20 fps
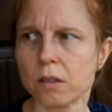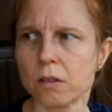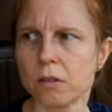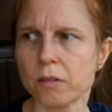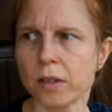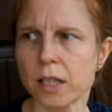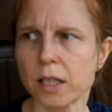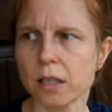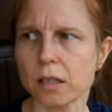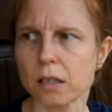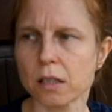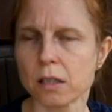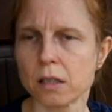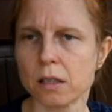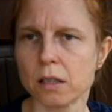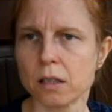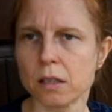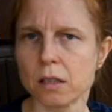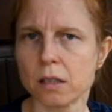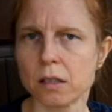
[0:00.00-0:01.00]
What?
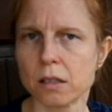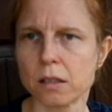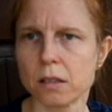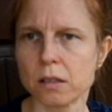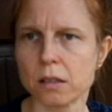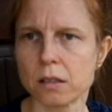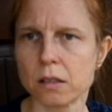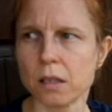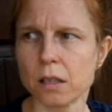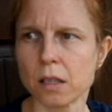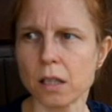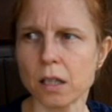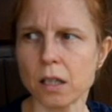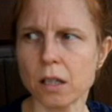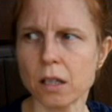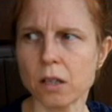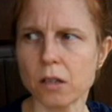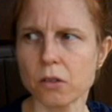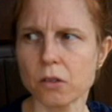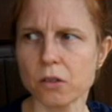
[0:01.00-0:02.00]

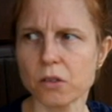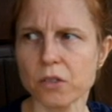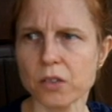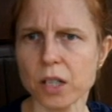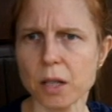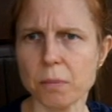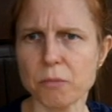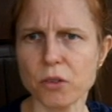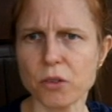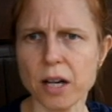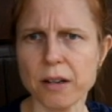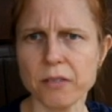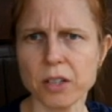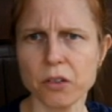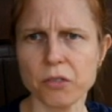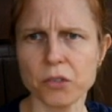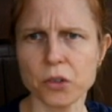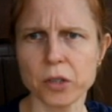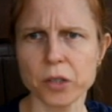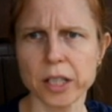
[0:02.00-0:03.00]
Oh, stop driving
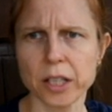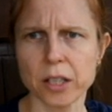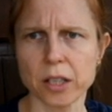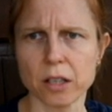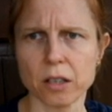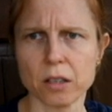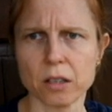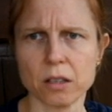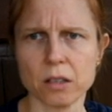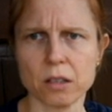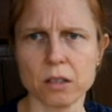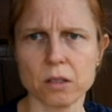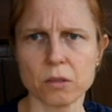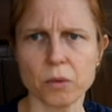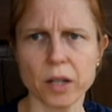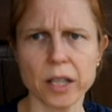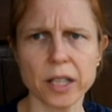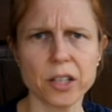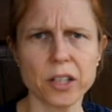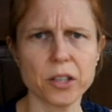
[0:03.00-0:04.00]
through here.
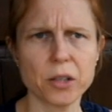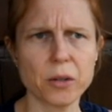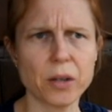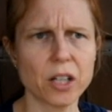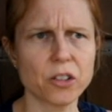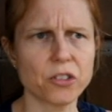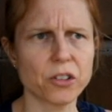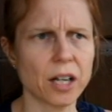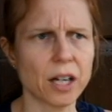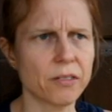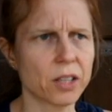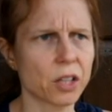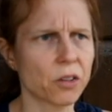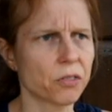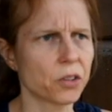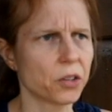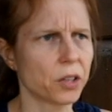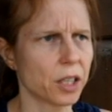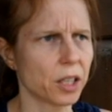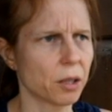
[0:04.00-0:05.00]
Why are you all driving
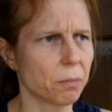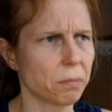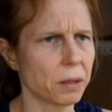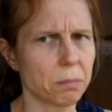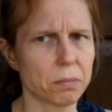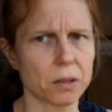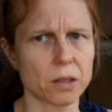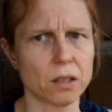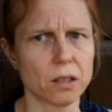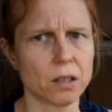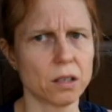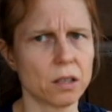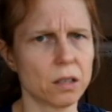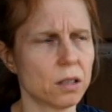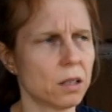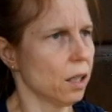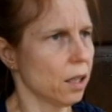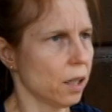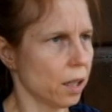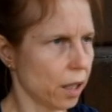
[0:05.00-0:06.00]
through here, people?
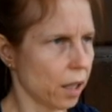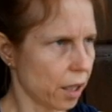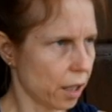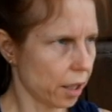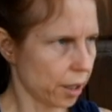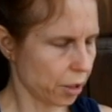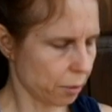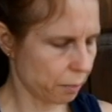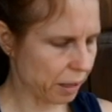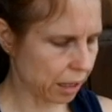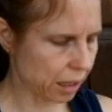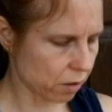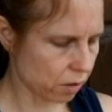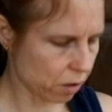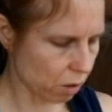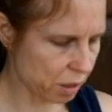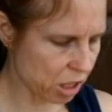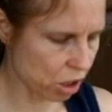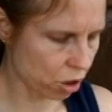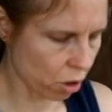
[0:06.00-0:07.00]
Ah, you're making
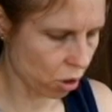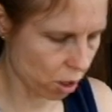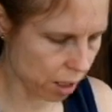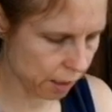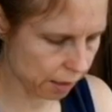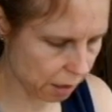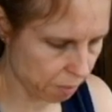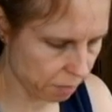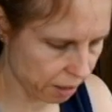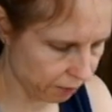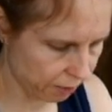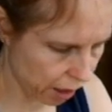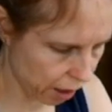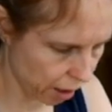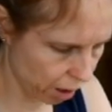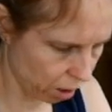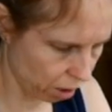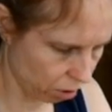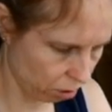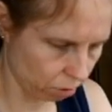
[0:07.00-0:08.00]
so much noise on my
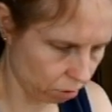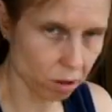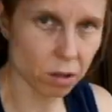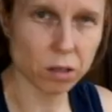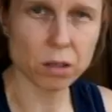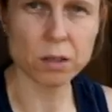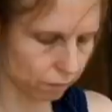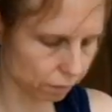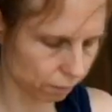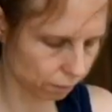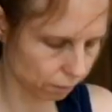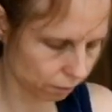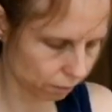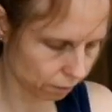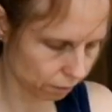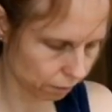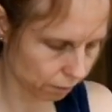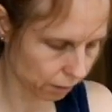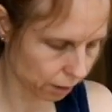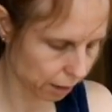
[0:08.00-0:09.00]
video.
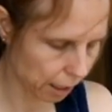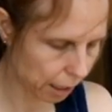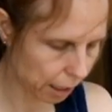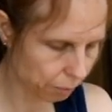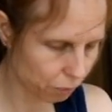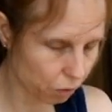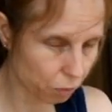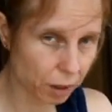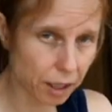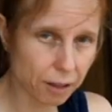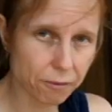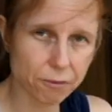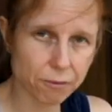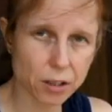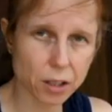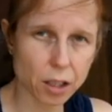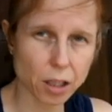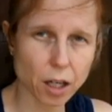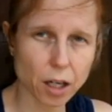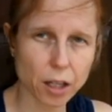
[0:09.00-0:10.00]
Okay, wait
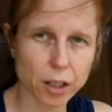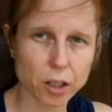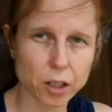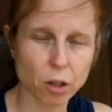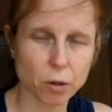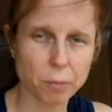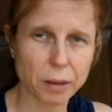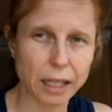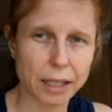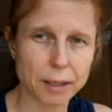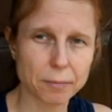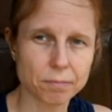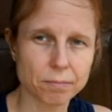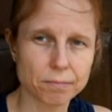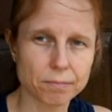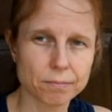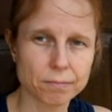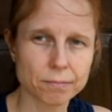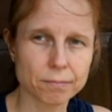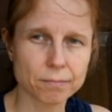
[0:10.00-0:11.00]
for the car to go by.
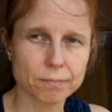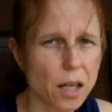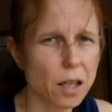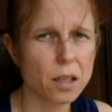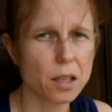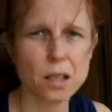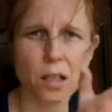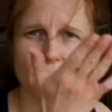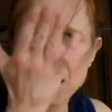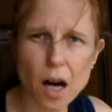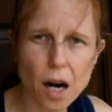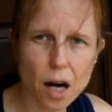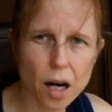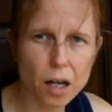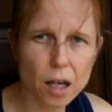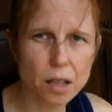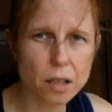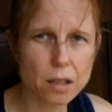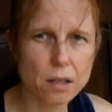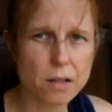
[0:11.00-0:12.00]

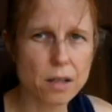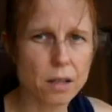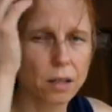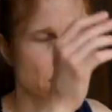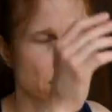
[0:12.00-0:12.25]
Cars!